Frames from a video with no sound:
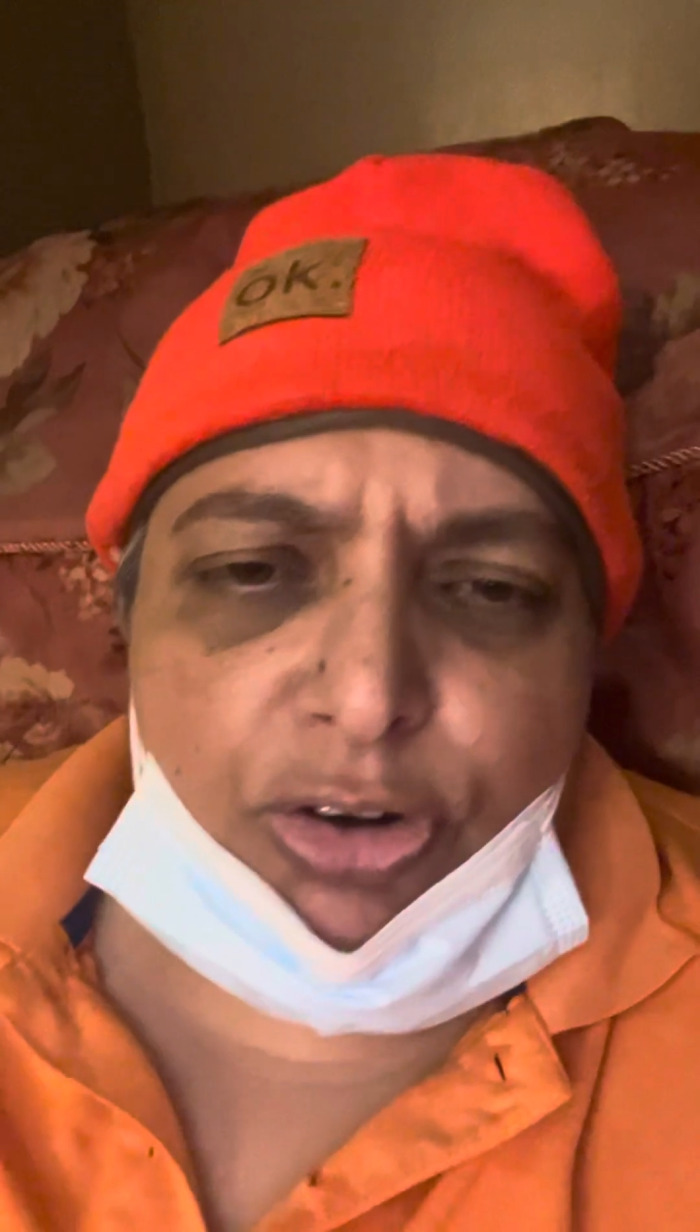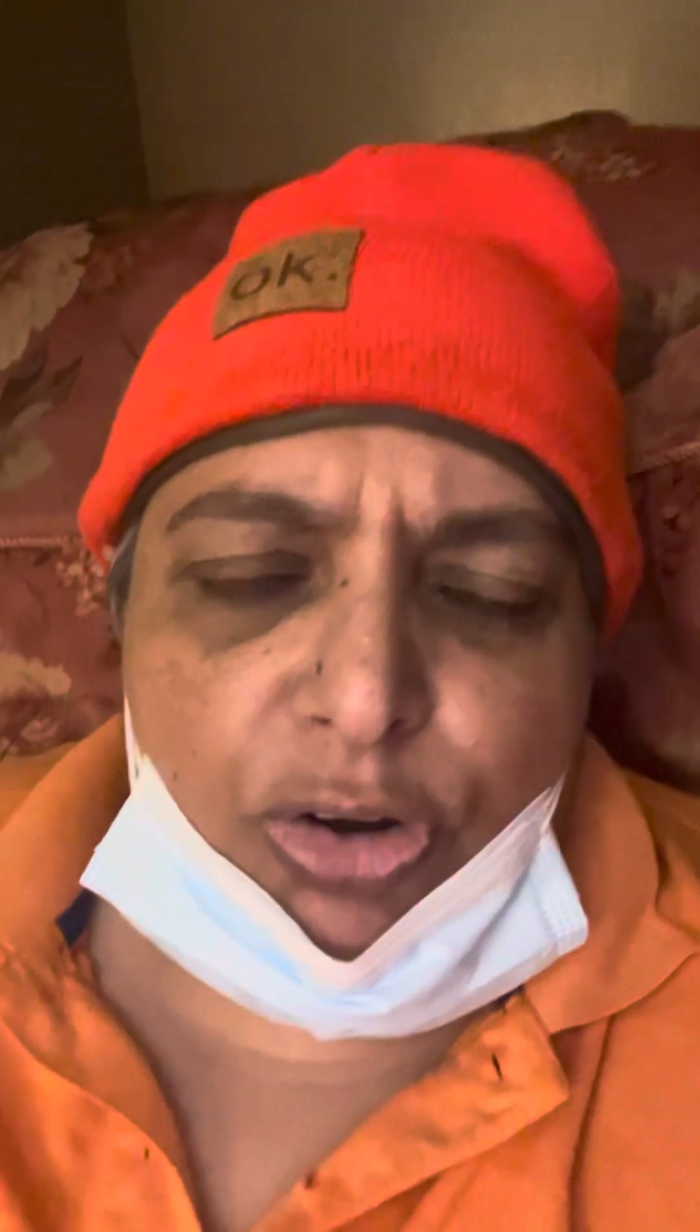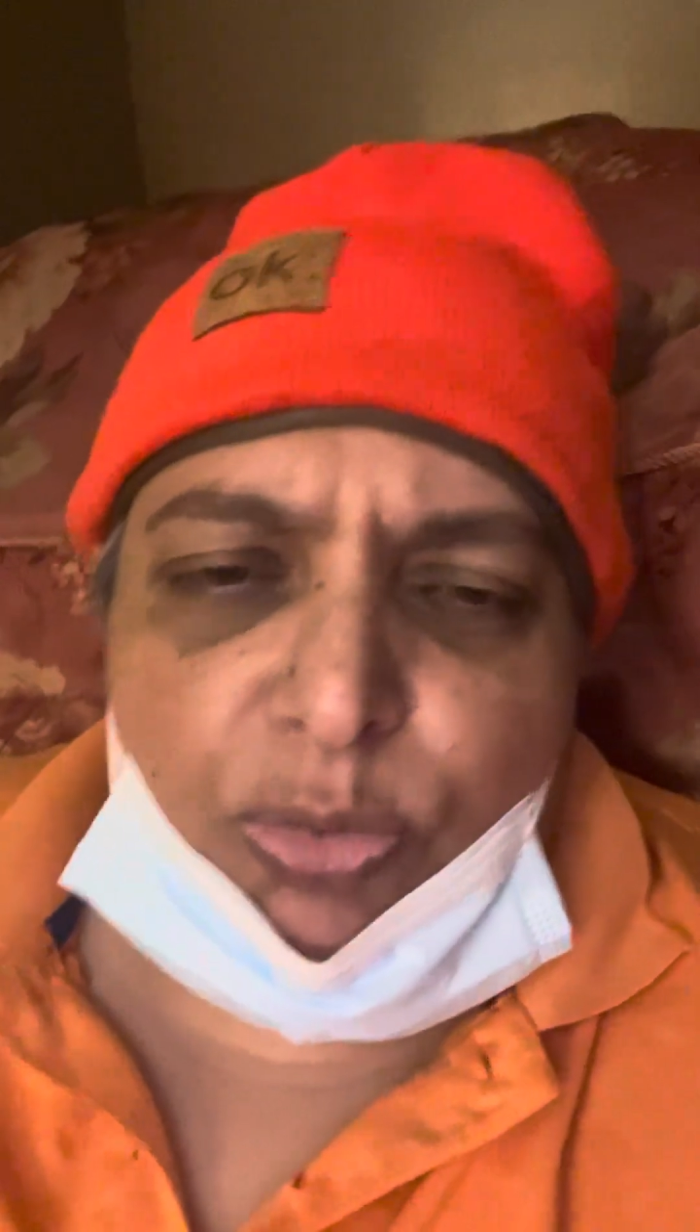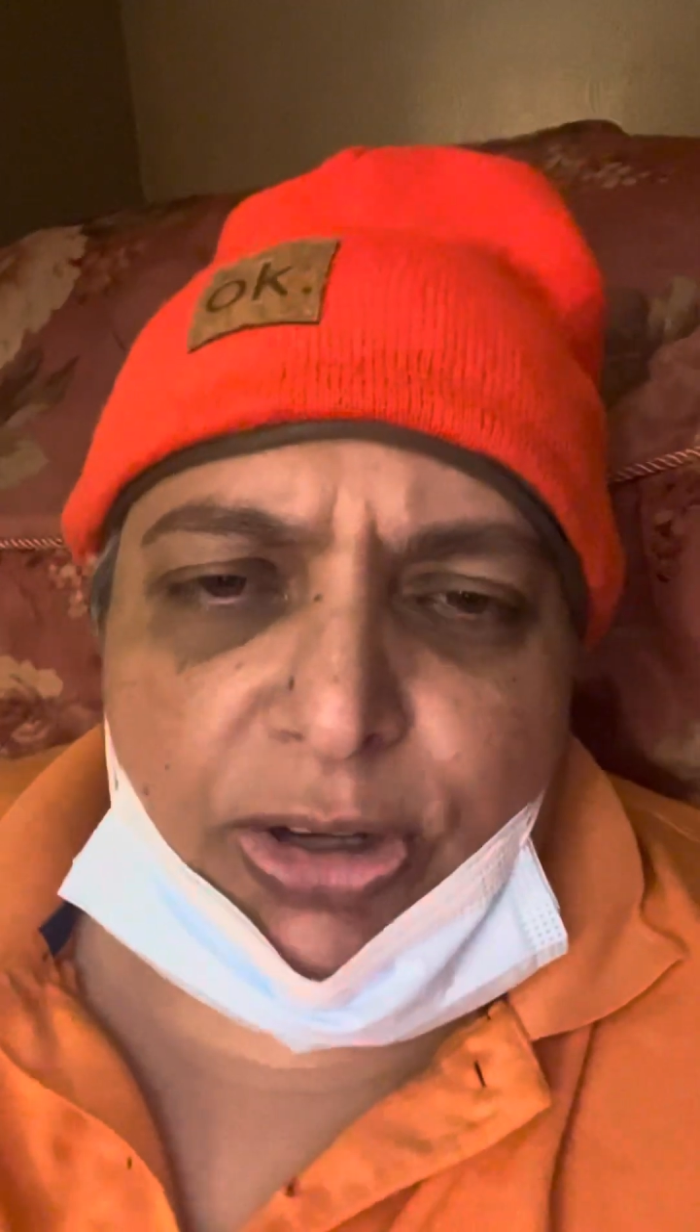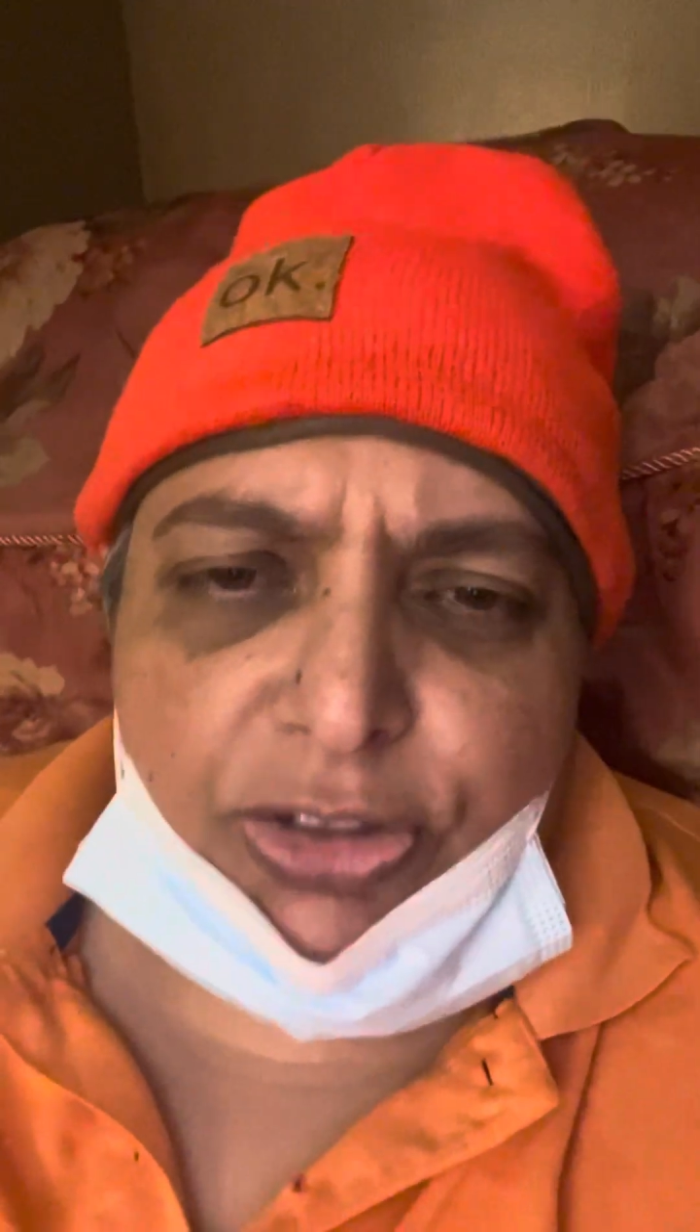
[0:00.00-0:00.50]
know
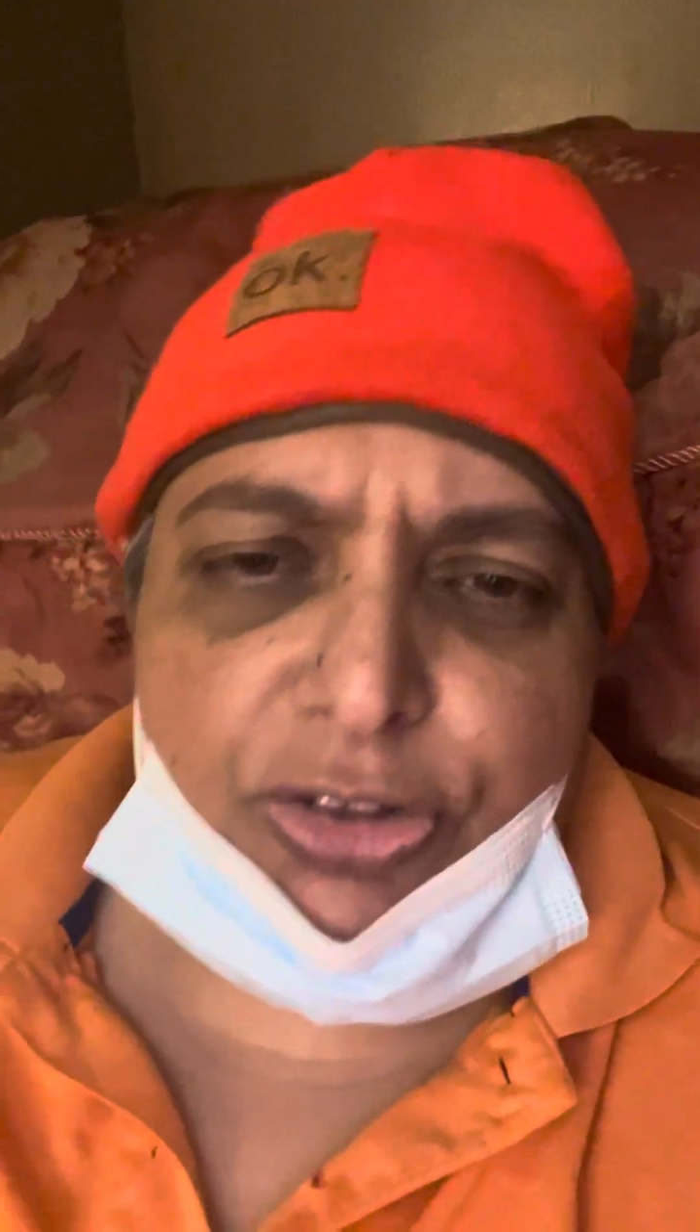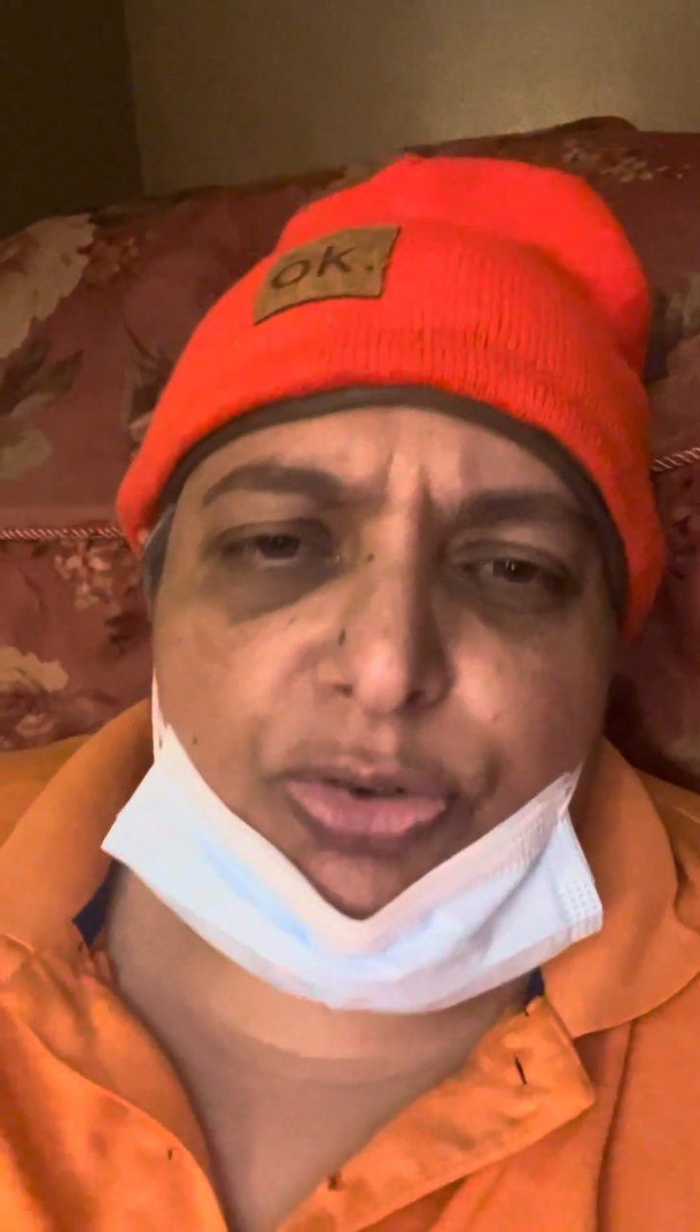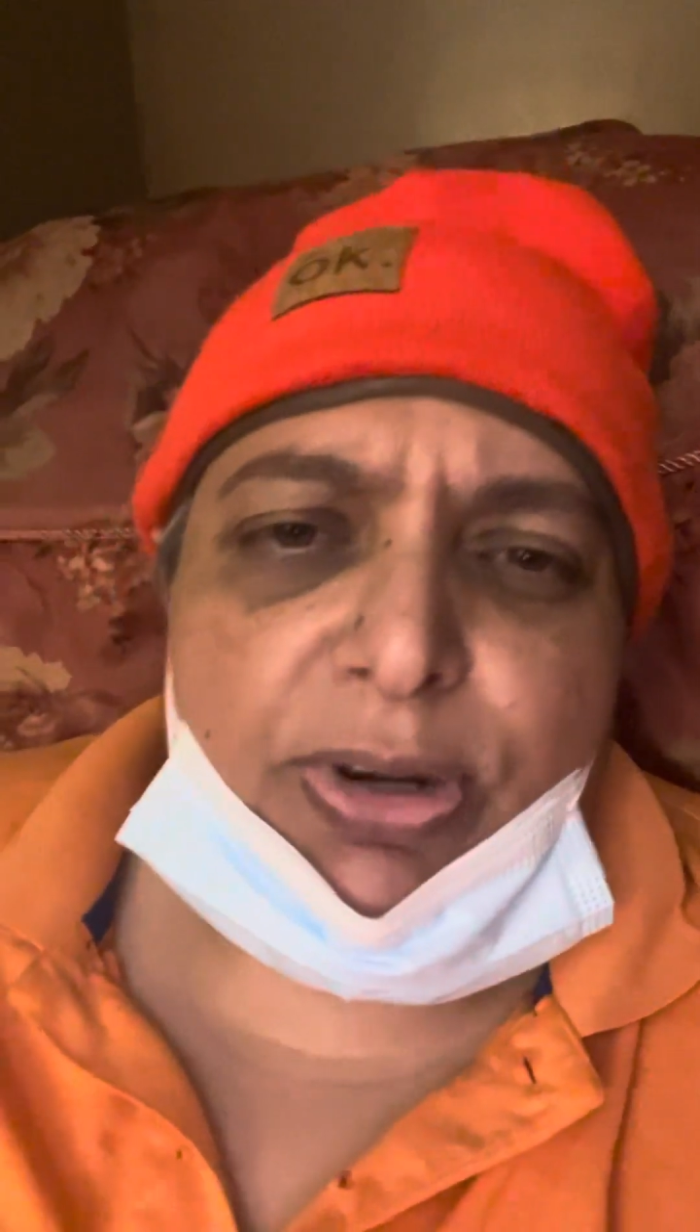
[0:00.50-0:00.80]
what to do.